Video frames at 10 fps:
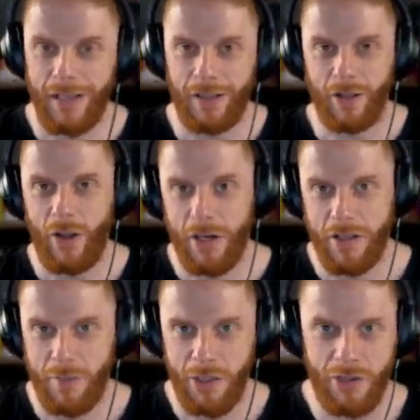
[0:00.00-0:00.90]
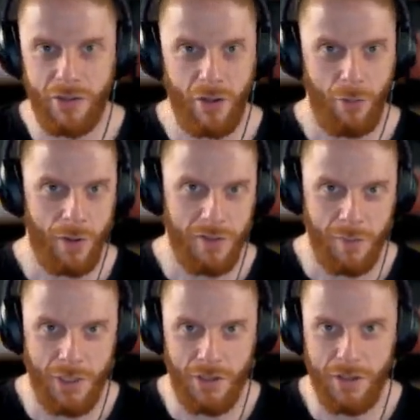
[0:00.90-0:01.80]
The client has some issues, we have
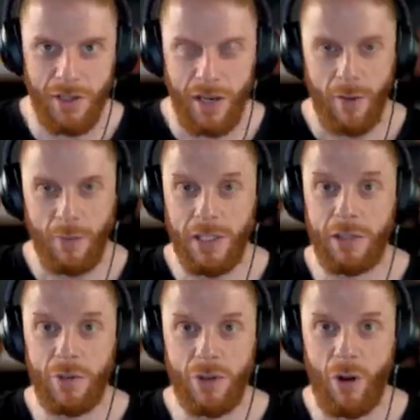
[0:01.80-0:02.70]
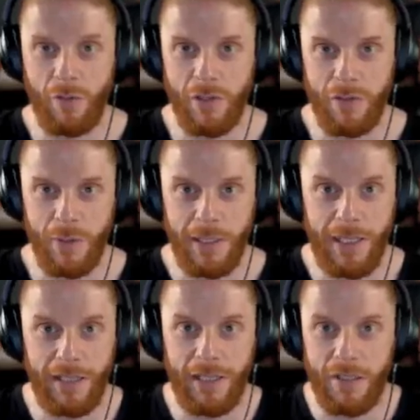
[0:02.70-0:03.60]
some issues. We need to resolve this. We need to
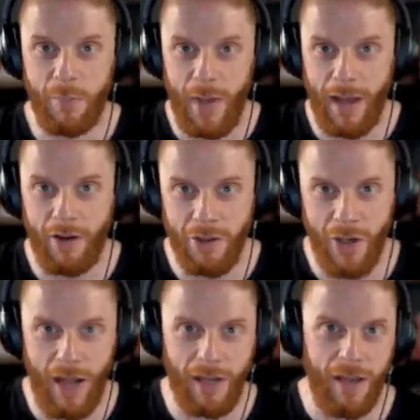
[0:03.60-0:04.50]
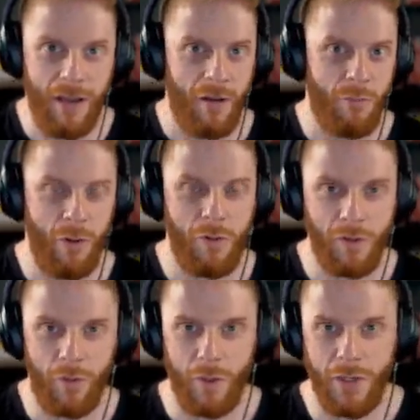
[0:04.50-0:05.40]
get things back on track, moving
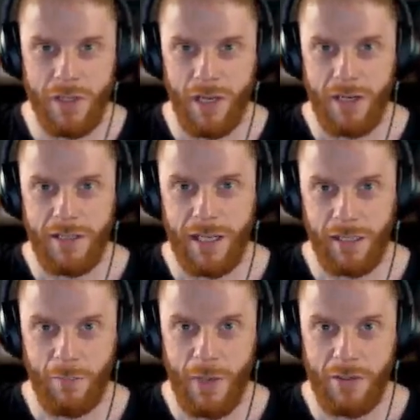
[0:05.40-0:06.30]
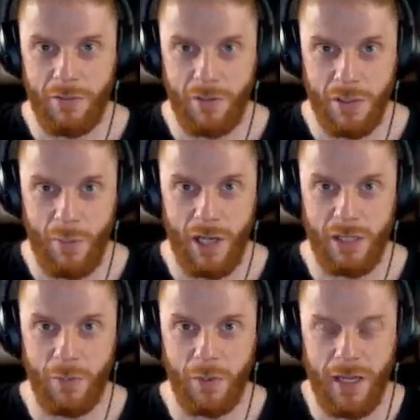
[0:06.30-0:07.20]
forwards to get the best results
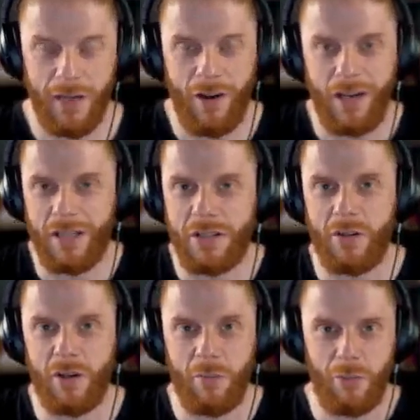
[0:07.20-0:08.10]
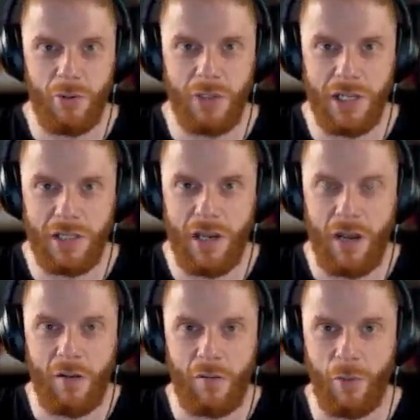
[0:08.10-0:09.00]
possible and not get stuck in projects
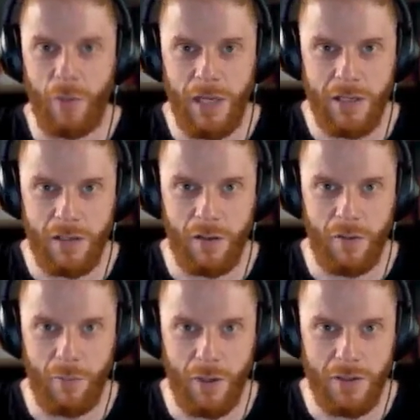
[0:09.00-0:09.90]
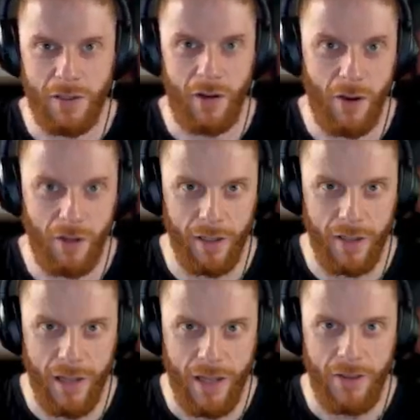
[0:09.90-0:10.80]
for weeks or for months
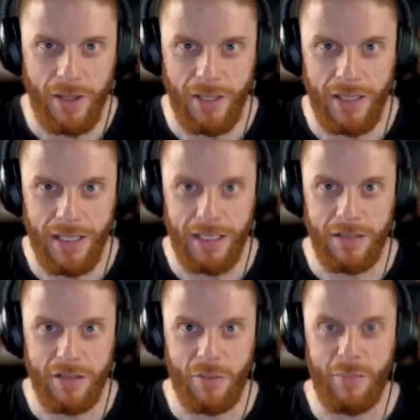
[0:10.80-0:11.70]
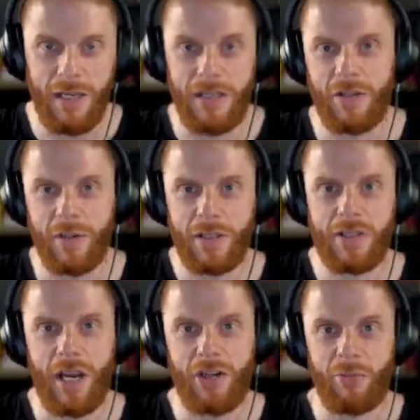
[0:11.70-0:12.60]
longer than they need to be. So in this
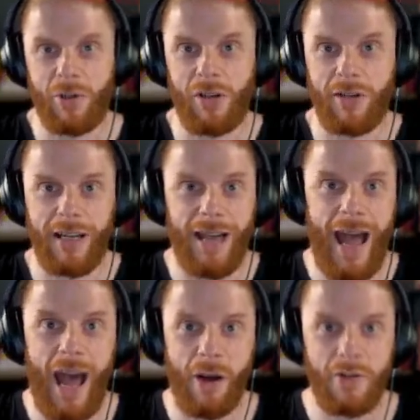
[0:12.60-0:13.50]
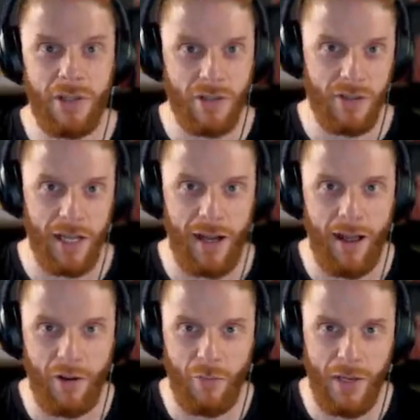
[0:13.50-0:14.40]
section, we're going to look at how to do that.
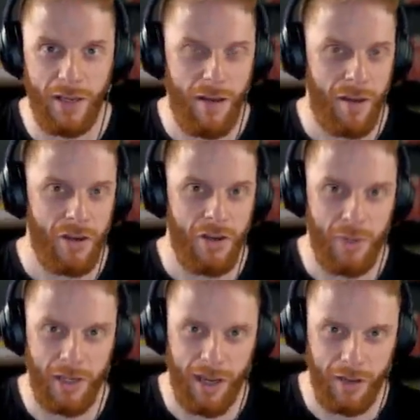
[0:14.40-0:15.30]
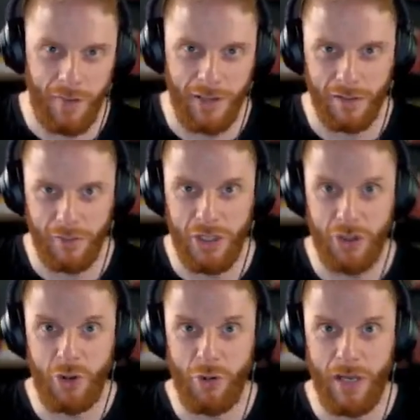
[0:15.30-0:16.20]
How can we communicate effectively
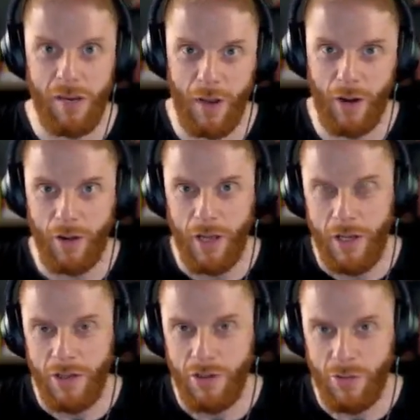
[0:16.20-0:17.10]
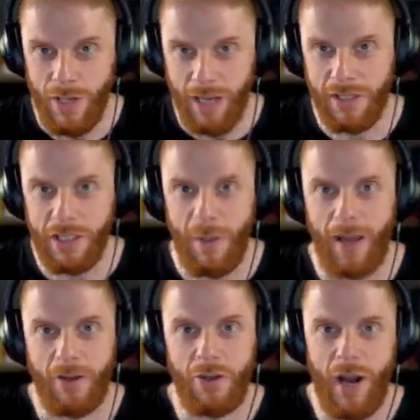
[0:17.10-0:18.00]
through email to get things
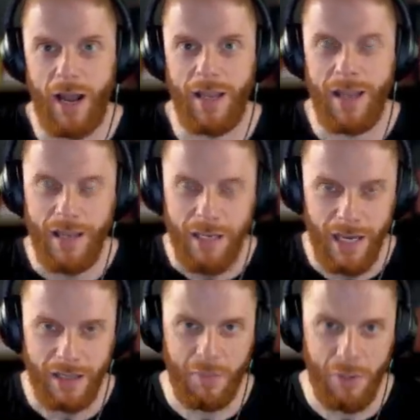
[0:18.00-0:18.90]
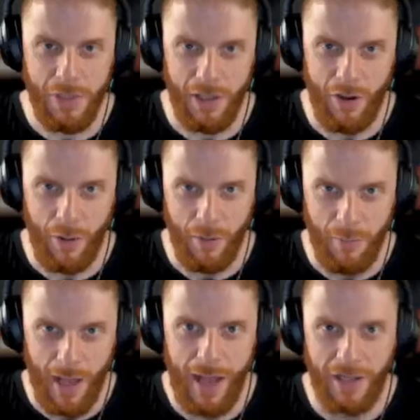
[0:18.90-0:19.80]
back on track, get the project going
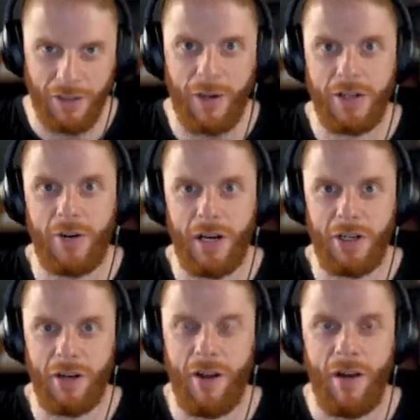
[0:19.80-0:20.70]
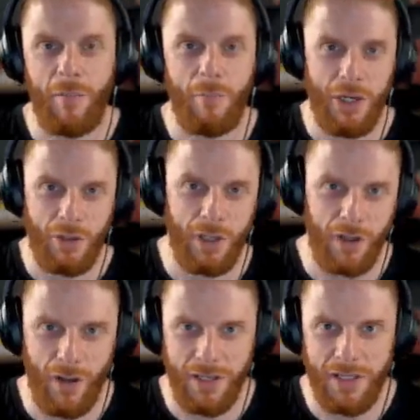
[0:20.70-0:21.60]
back in the right direction, make sure the
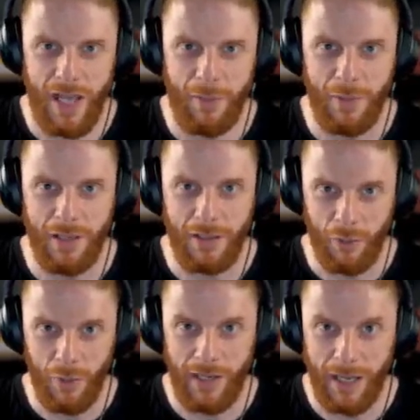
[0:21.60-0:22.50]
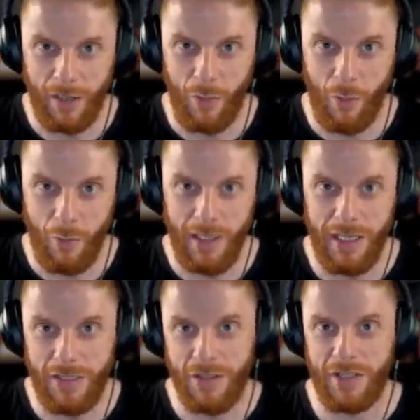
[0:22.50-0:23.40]
client is happy that we're getting what we
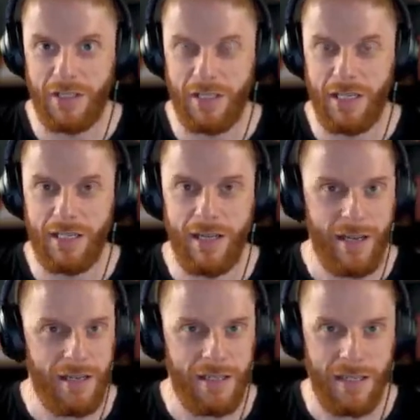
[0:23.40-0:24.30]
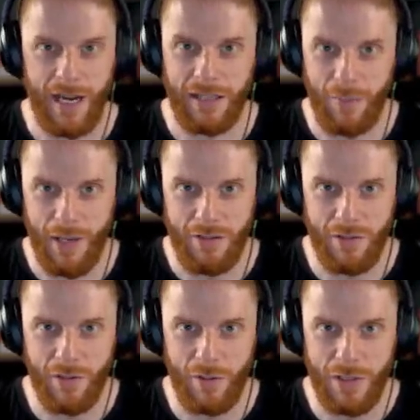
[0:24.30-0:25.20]
need to succeed to get the best
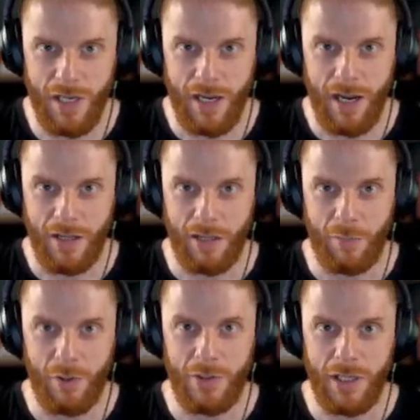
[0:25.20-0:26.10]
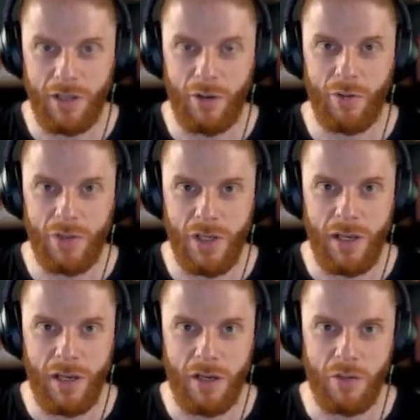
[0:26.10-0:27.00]
results, and then the project goes
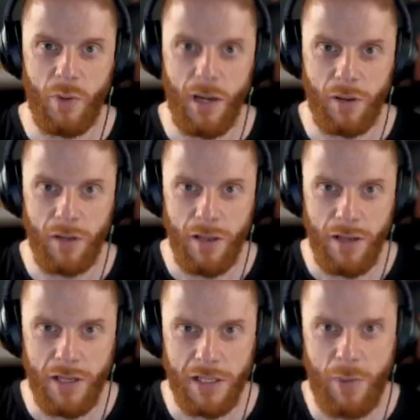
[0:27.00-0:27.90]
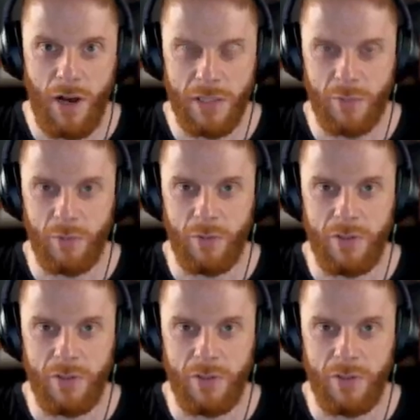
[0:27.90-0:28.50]
as well as possible.